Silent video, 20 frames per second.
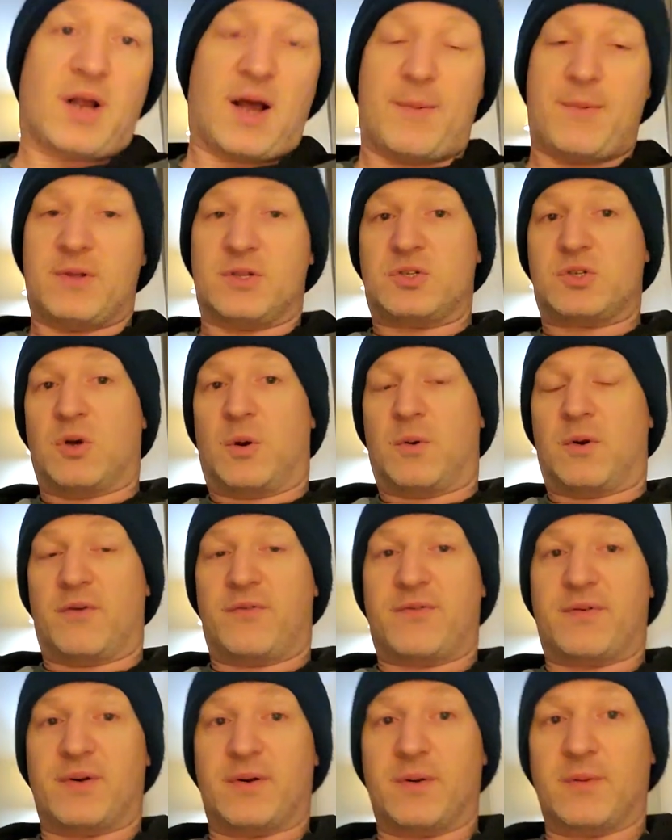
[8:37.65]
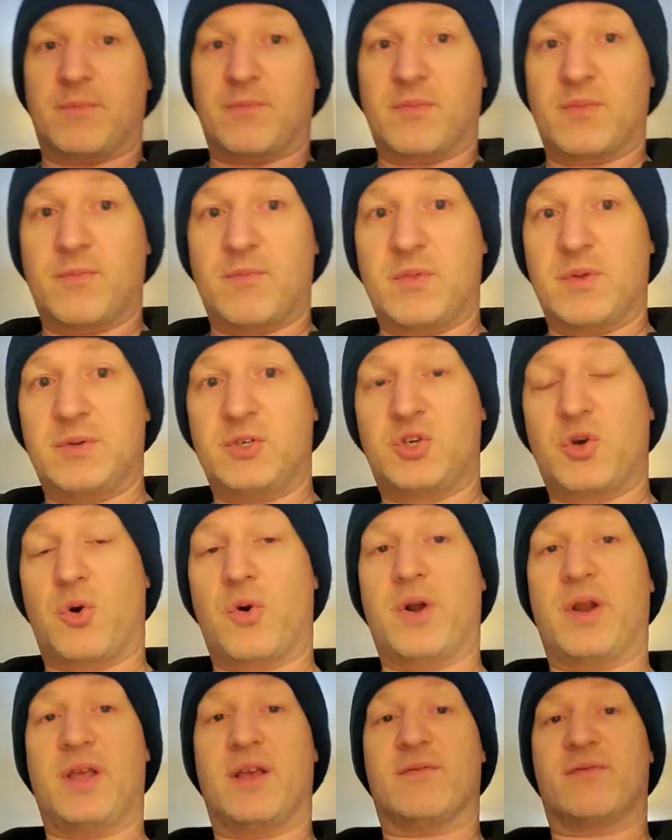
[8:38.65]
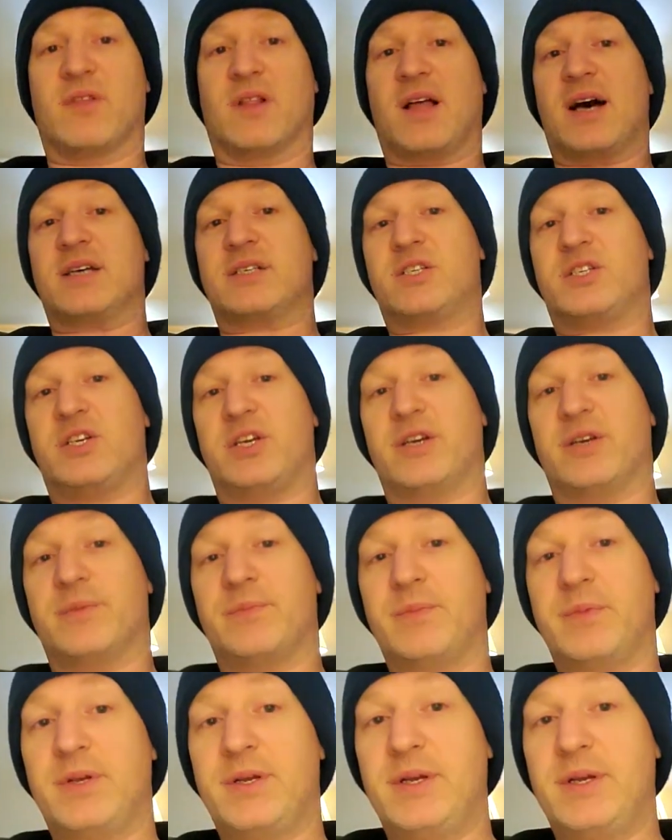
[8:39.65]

I've been sober for majority of the last year.